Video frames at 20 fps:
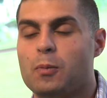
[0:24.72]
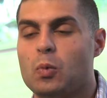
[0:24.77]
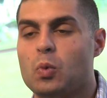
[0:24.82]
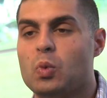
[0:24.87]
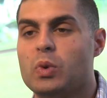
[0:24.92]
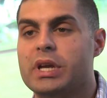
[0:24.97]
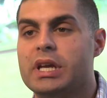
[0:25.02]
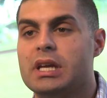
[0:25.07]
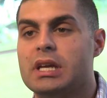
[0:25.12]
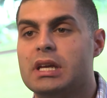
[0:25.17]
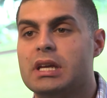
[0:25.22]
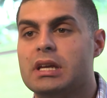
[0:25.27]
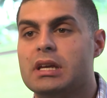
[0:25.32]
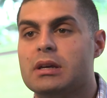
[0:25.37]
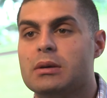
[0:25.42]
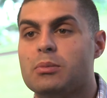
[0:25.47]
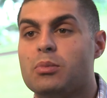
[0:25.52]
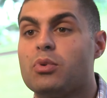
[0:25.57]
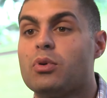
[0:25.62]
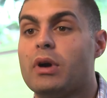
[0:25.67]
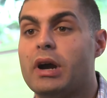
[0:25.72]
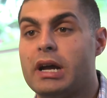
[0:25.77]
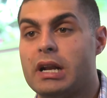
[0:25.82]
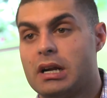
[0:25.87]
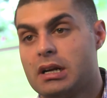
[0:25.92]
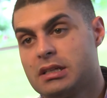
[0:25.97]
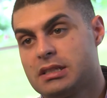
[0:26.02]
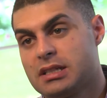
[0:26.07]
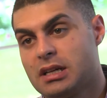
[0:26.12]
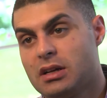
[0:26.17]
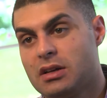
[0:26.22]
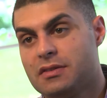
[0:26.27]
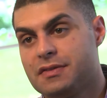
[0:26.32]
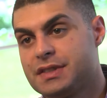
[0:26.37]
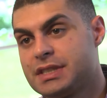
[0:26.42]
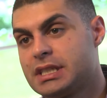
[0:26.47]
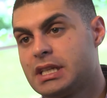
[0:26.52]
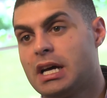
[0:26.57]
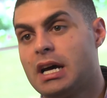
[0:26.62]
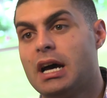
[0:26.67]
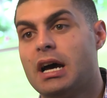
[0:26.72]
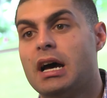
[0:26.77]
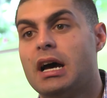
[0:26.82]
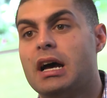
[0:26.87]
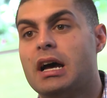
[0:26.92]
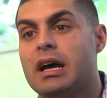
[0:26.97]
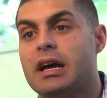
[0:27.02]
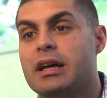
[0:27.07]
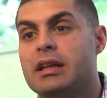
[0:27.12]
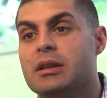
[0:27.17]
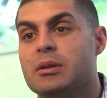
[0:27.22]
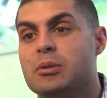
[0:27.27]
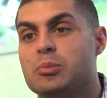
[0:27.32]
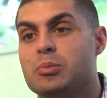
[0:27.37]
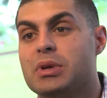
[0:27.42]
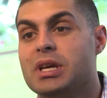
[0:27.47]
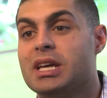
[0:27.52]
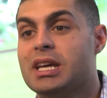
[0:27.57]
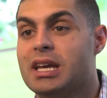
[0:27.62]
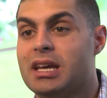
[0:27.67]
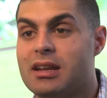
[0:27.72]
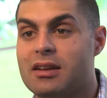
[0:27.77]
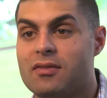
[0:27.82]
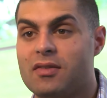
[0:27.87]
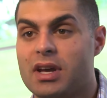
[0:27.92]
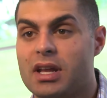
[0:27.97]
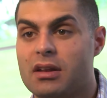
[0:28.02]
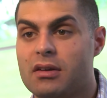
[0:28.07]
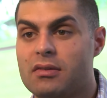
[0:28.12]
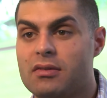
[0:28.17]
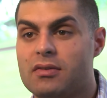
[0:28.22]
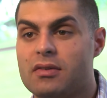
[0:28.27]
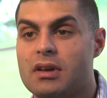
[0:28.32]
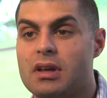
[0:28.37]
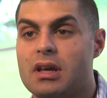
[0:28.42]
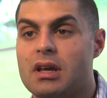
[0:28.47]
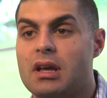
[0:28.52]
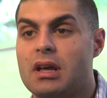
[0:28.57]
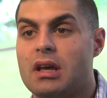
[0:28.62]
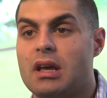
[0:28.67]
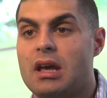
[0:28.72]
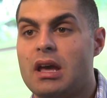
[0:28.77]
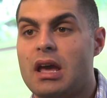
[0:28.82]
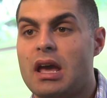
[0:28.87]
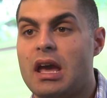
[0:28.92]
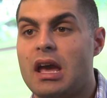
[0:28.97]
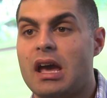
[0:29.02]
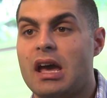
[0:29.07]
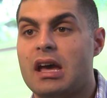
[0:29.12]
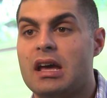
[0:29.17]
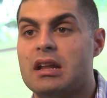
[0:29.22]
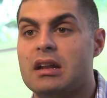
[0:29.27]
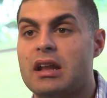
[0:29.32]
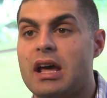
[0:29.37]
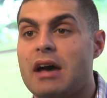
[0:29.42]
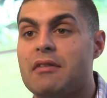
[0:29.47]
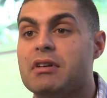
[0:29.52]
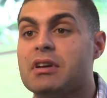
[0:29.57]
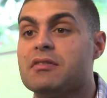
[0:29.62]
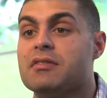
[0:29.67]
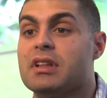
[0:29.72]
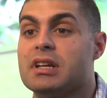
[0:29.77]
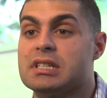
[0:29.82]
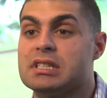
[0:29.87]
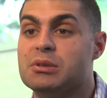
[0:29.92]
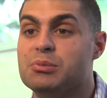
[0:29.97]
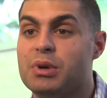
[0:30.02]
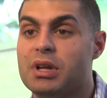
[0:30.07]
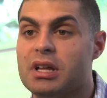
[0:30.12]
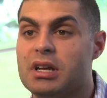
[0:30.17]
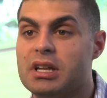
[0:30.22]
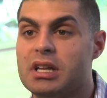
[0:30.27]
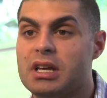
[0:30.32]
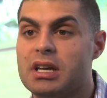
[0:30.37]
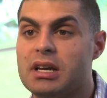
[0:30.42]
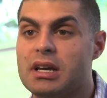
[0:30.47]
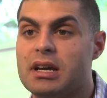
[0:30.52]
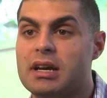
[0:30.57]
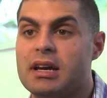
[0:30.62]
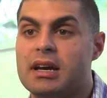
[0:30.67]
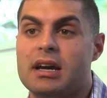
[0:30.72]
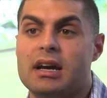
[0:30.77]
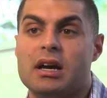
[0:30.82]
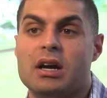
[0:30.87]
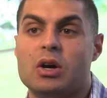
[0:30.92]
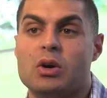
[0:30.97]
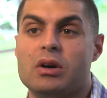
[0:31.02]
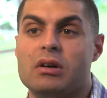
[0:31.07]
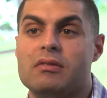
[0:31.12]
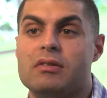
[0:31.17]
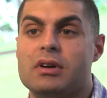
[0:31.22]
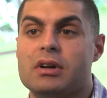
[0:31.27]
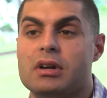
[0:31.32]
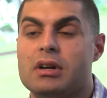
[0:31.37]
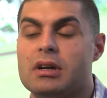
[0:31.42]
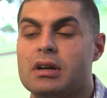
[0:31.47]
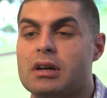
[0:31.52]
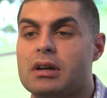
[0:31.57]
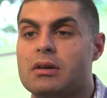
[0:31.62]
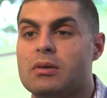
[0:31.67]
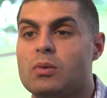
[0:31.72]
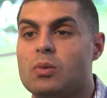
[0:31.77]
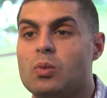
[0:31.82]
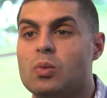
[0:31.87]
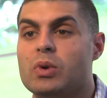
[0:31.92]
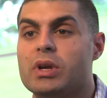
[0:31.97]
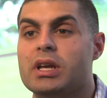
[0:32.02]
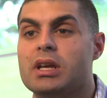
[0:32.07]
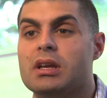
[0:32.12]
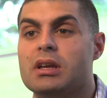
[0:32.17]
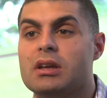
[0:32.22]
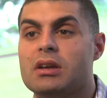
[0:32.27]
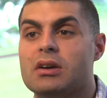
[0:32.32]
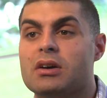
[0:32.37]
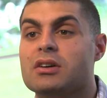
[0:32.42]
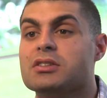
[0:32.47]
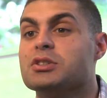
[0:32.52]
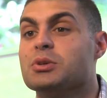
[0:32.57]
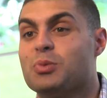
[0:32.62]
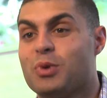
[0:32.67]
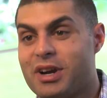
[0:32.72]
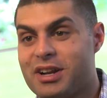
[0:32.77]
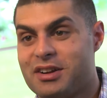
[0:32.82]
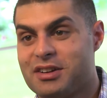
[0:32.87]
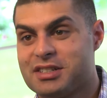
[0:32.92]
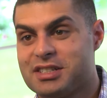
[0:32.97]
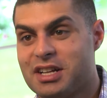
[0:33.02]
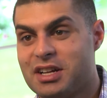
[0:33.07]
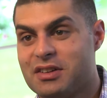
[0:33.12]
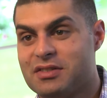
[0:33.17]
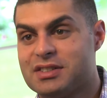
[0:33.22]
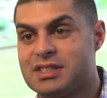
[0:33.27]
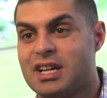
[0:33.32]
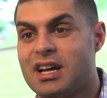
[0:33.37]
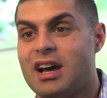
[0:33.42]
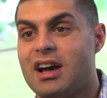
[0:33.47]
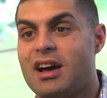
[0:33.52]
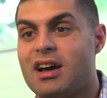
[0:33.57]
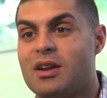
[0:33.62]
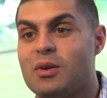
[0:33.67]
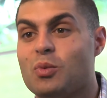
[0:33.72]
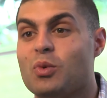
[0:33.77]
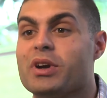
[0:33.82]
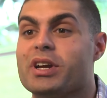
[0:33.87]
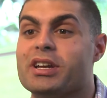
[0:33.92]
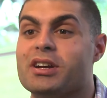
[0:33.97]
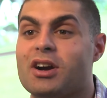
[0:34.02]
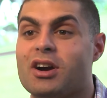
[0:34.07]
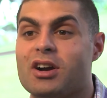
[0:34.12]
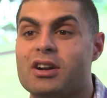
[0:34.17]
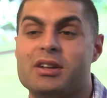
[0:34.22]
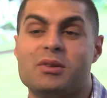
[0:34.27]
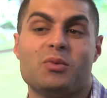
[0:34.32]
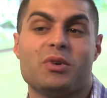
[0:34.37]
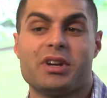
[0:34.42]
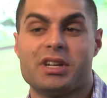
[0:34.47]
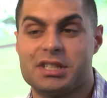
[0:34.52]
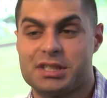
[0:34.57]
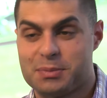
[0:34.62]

We pride ourselves on being innovative and having flexibility. However, we also pride ourselves on working hard and working